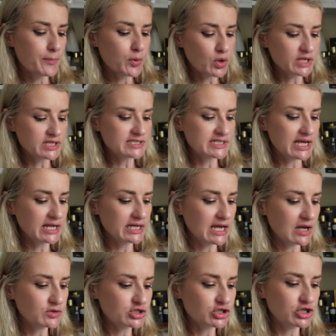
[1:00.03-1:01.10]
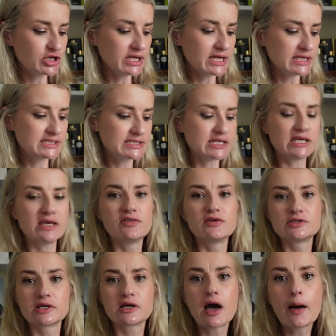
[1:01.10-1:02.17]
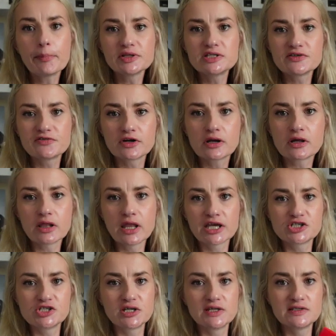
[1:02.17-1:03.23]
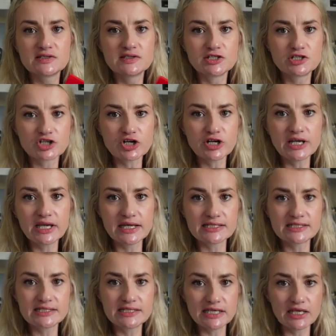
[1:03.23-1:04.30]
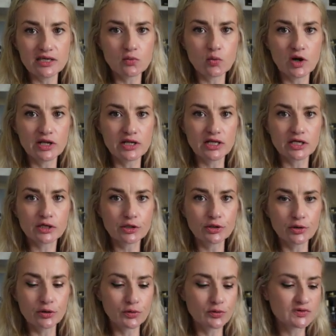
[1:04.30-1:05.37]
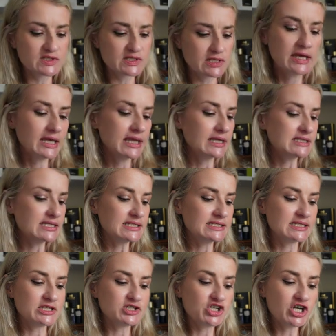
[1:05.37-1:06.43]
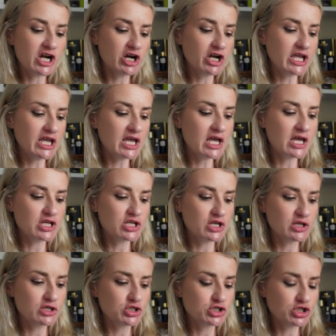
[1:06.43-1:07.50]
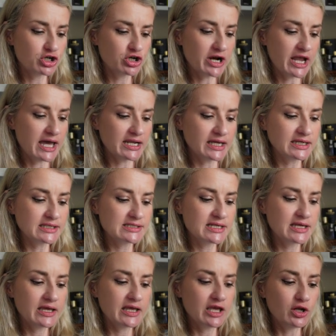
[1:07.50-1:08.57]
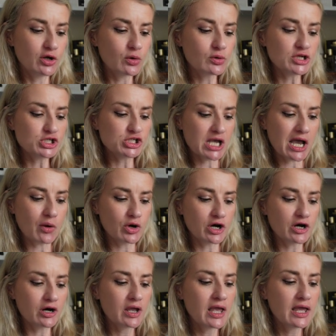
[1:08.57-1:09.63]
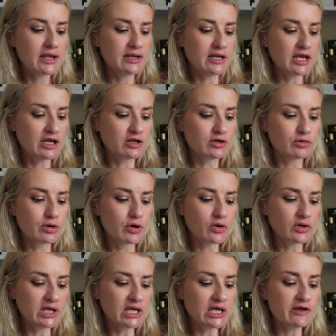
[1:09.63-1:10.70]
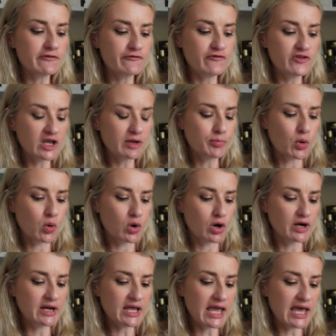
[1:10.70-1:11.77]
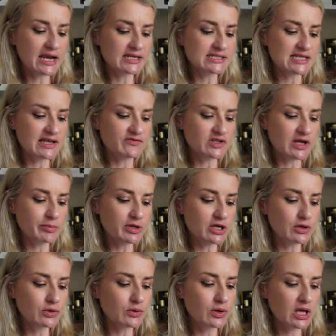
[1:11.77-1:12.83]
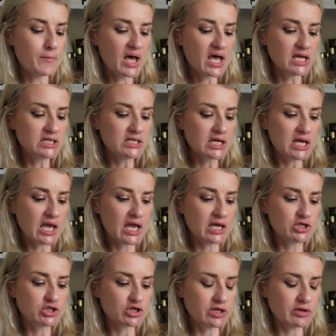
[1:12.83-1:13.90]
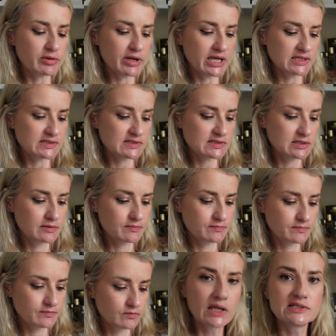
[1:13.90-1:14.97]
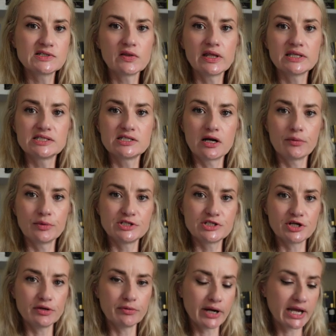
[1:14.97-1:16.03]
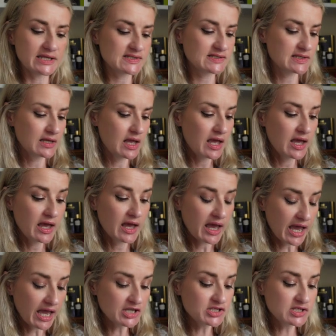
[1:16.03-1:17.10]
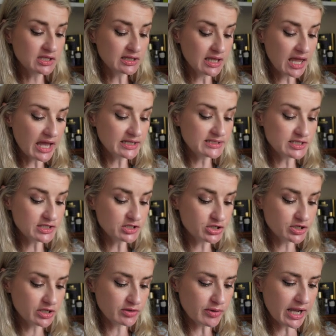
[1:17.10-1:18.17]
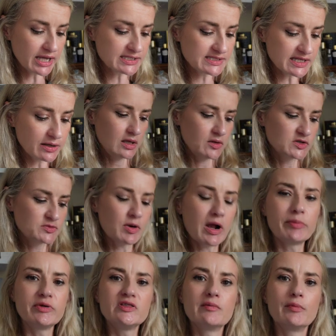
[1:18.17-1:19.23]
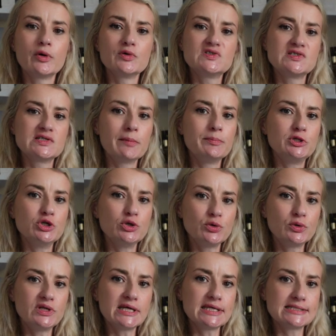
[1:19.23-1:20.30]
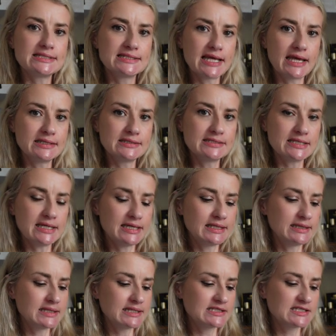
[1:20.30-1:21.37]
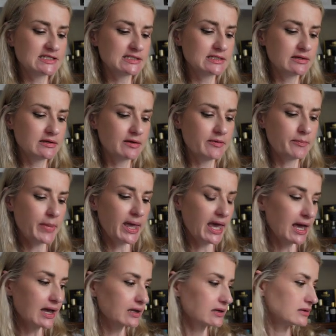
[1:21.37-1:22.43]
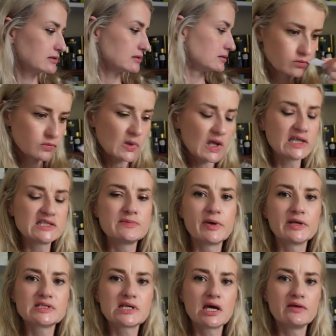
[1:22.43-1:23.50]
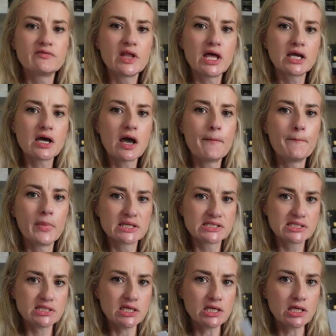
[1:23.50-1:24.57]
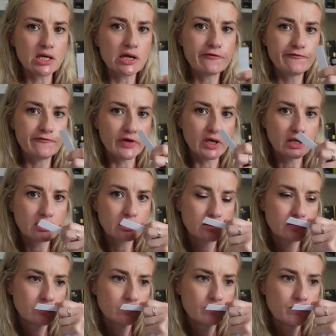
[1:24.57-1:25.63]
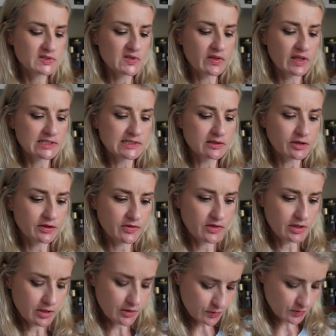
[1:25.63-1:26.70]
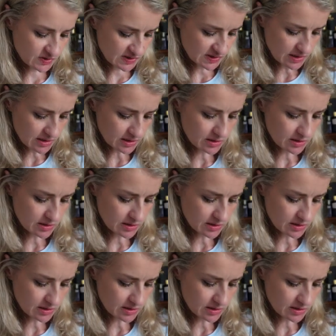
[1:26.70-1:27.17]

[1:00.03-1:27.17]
Born to Stand Out Dirty and Sticky, there's a couple different collections. The Dirty and Sticky one includes Indecent Cherry, Sugar Addict, Hinoki Shower, Naked Neroli, Fig Porn, NSFW, Mud, and Dirty Rice. So let's start with Dirty Rice. I actually liked Dirty Rice. It was probably the most subdued scent in this pack. It smells kind of like a musky fig. So let's look at the notes.